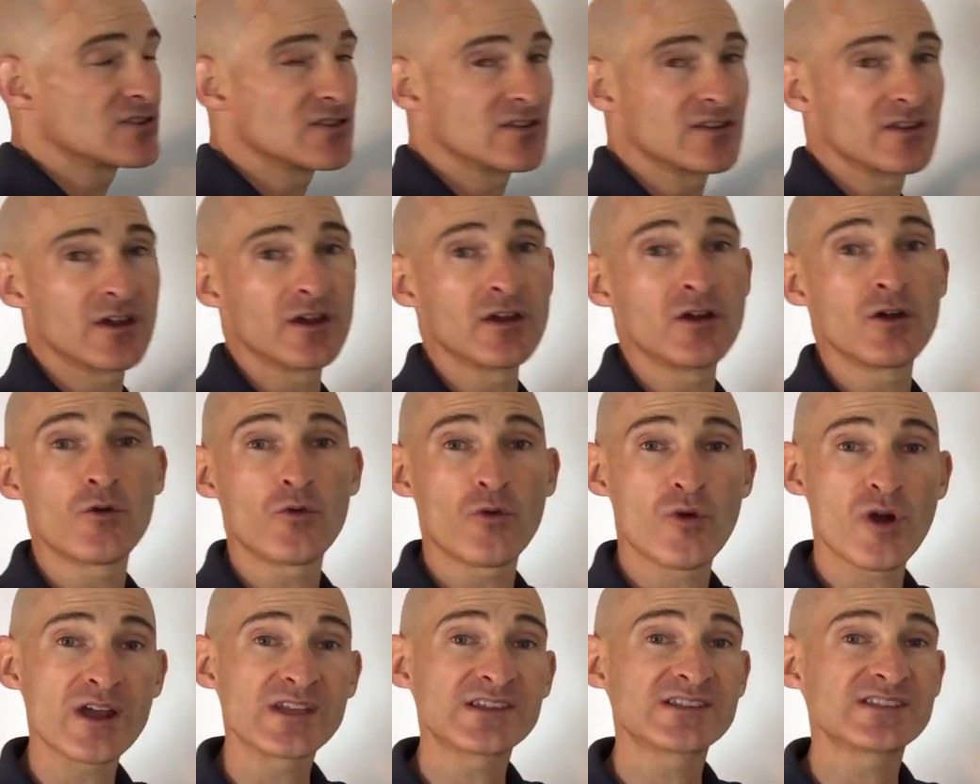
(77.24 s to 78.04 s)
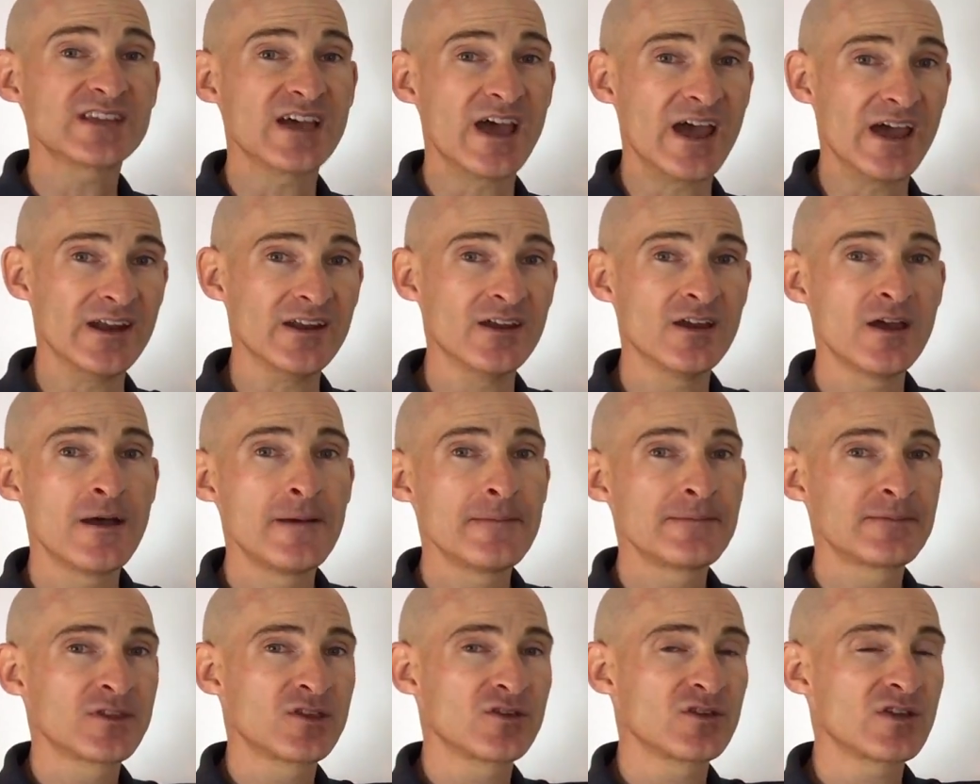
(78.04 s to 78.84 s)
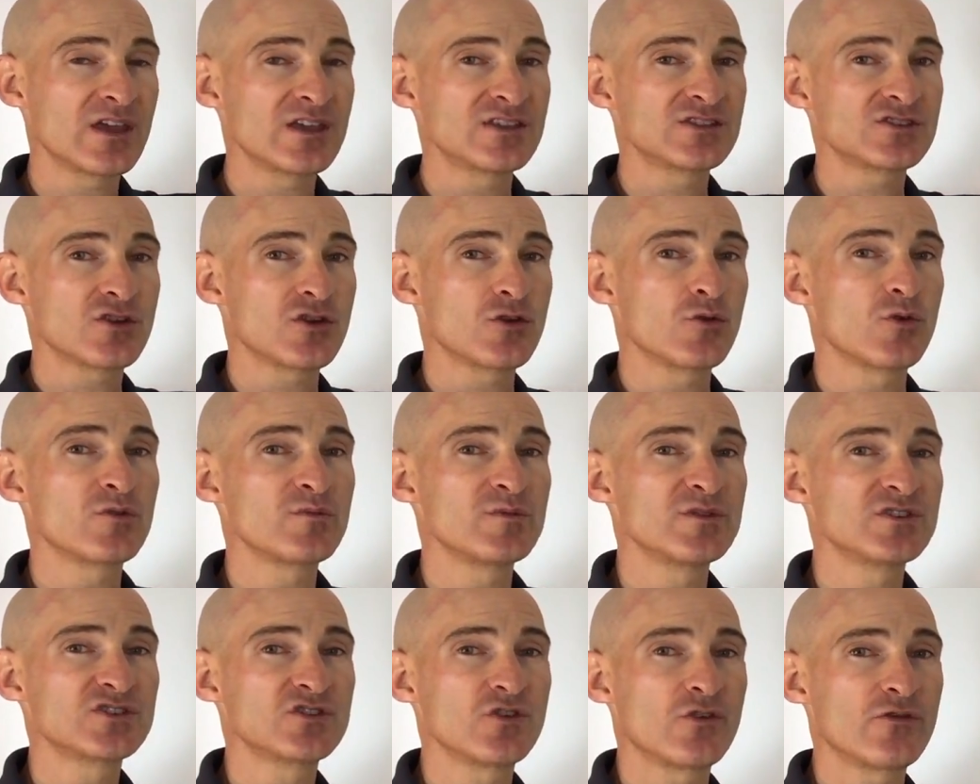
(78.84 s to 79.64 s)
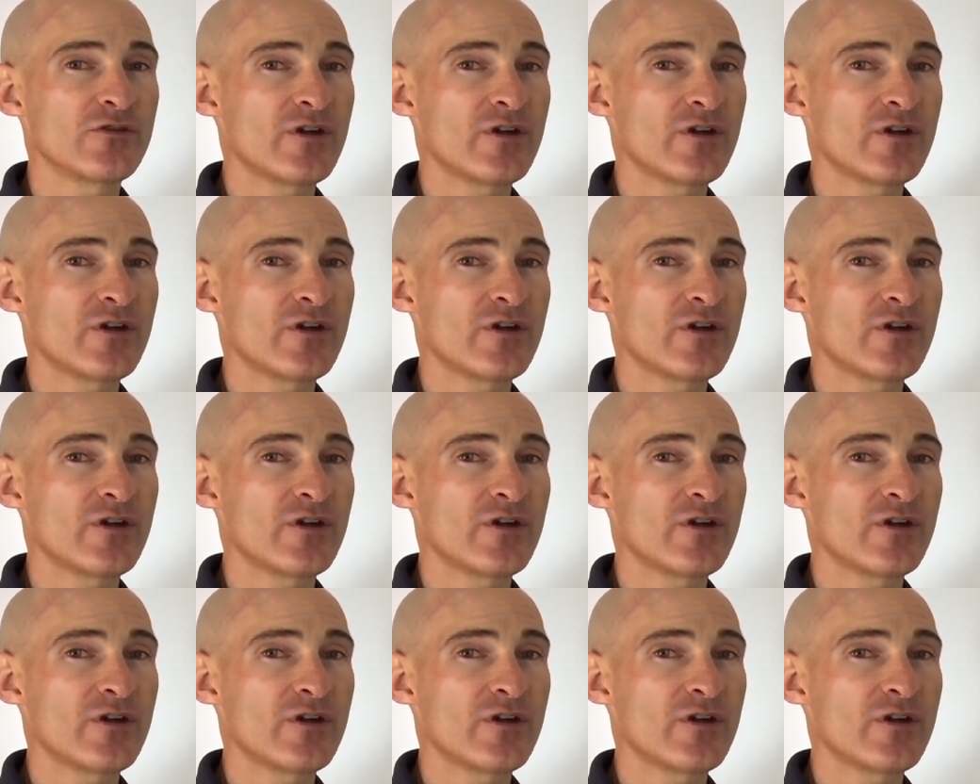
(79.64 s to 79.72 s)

to the right side. Okay, so you're with me so